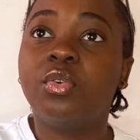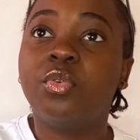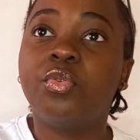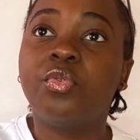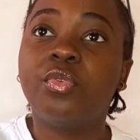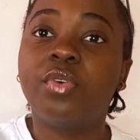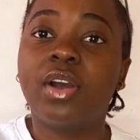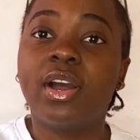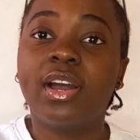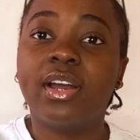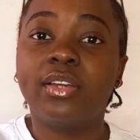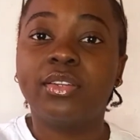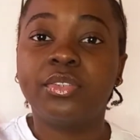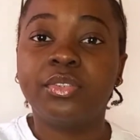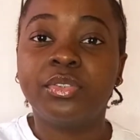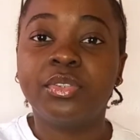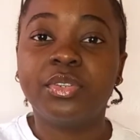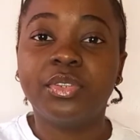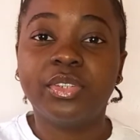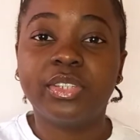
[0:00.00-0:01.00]
who are,
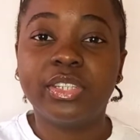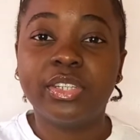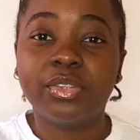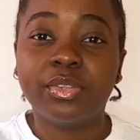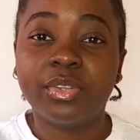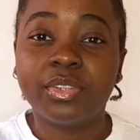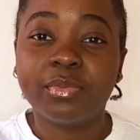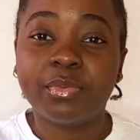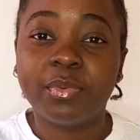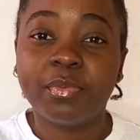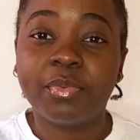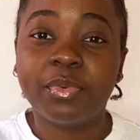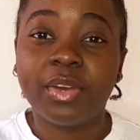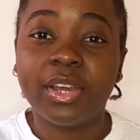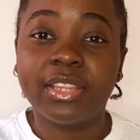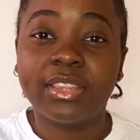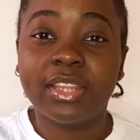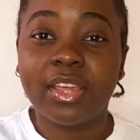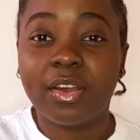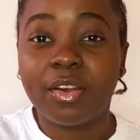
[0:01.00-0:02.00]
you know, you see those people
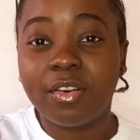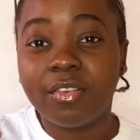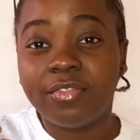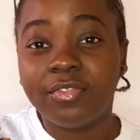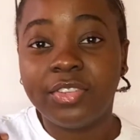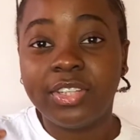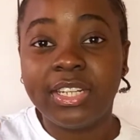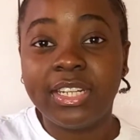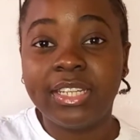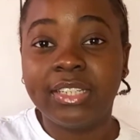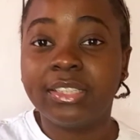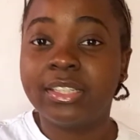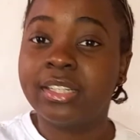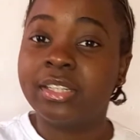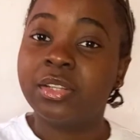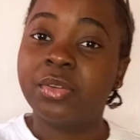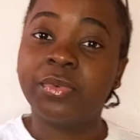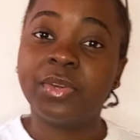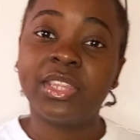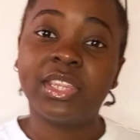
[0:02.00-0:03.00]
and they're confident
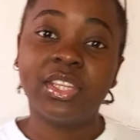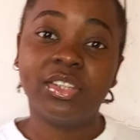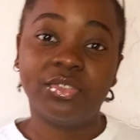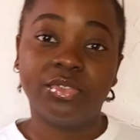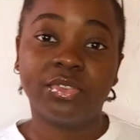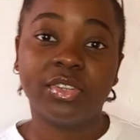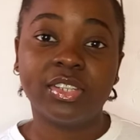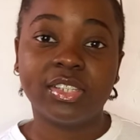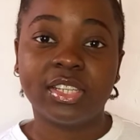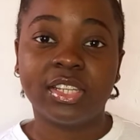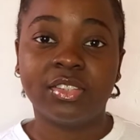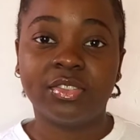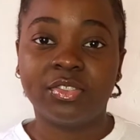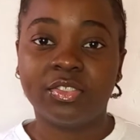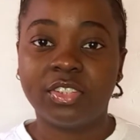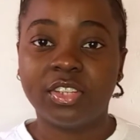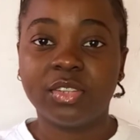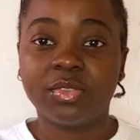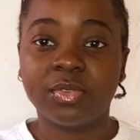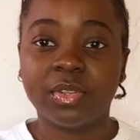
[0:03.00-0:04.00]
and the way they dress and you
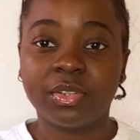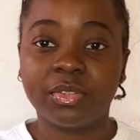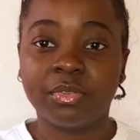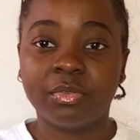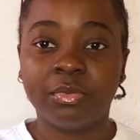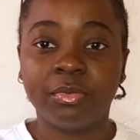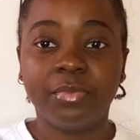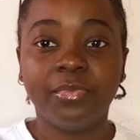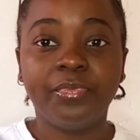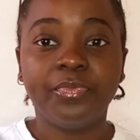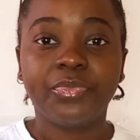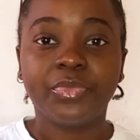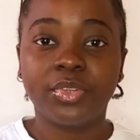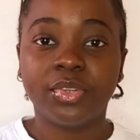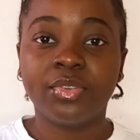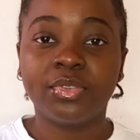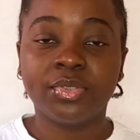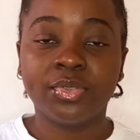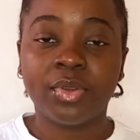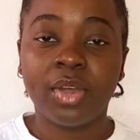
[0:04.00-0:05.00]
just want to
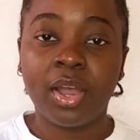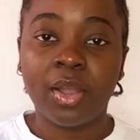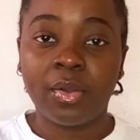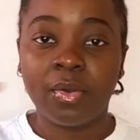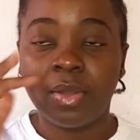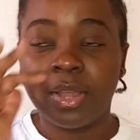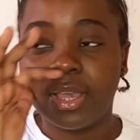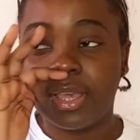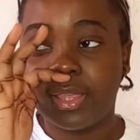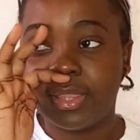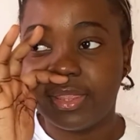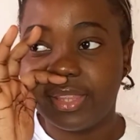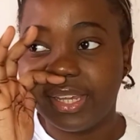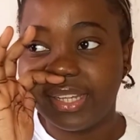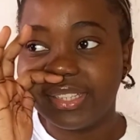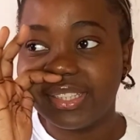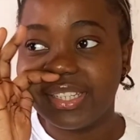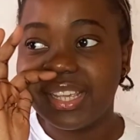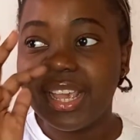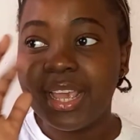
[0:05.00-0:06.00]
also acquire
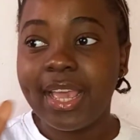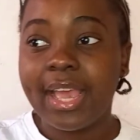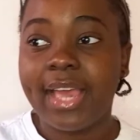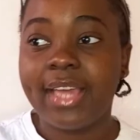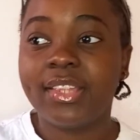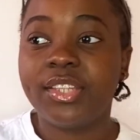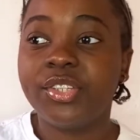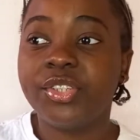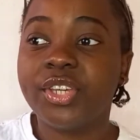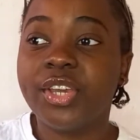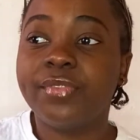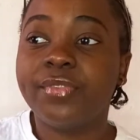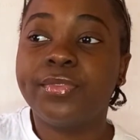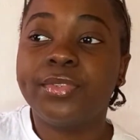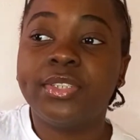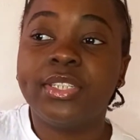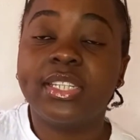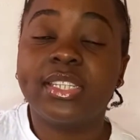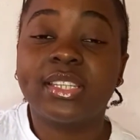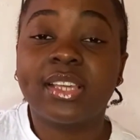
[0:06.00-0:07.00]
that, I think you have to
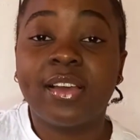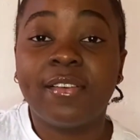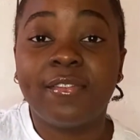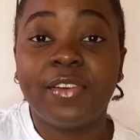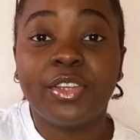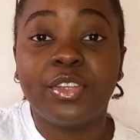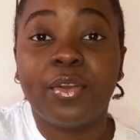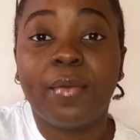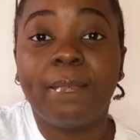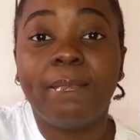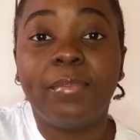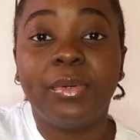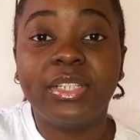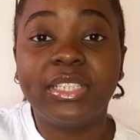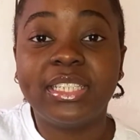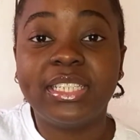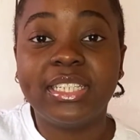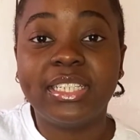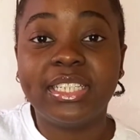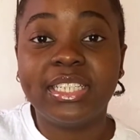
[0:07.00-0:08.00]
discover your
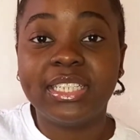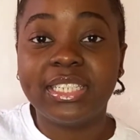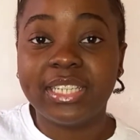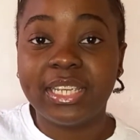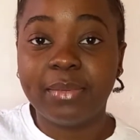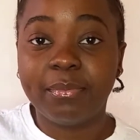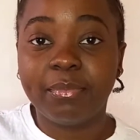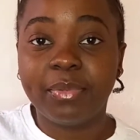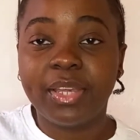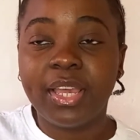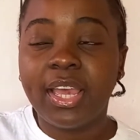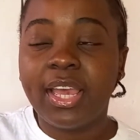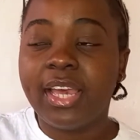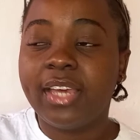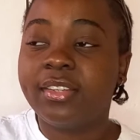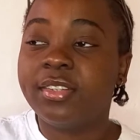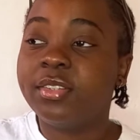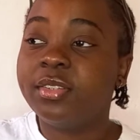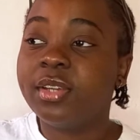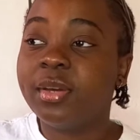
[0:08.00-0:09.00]
body shape.
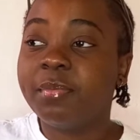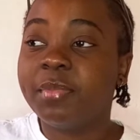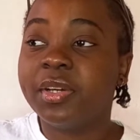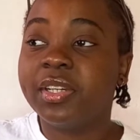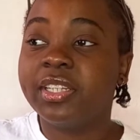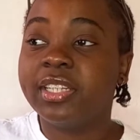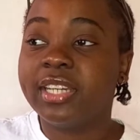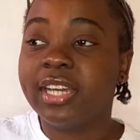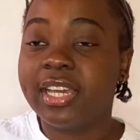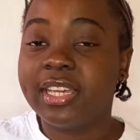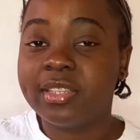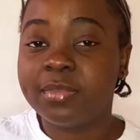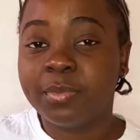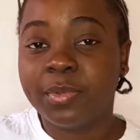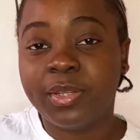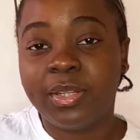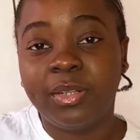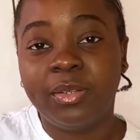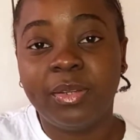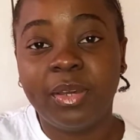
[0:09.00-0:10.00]
I don't know about guys,
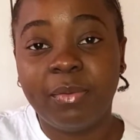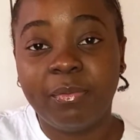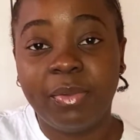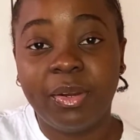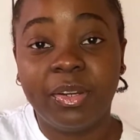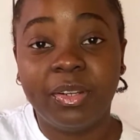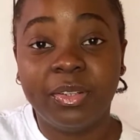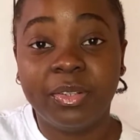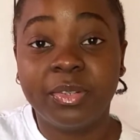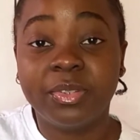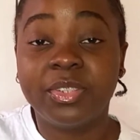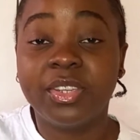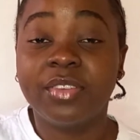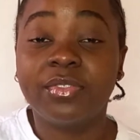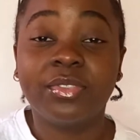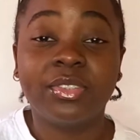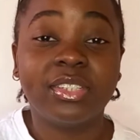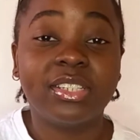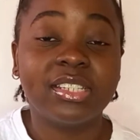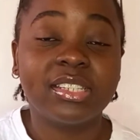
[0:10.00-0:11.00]
but I know about girls, you
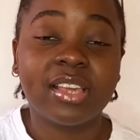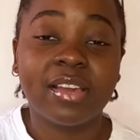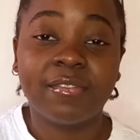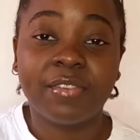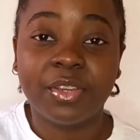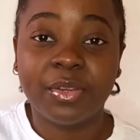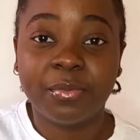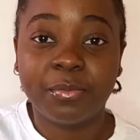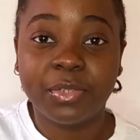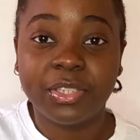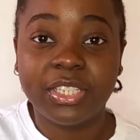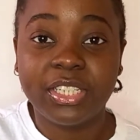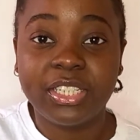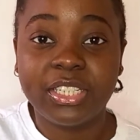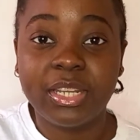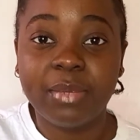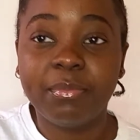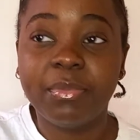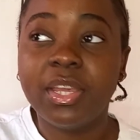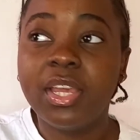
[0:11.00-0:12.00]
have to discover your body
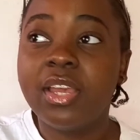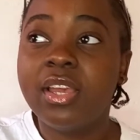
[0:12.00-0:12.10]
shape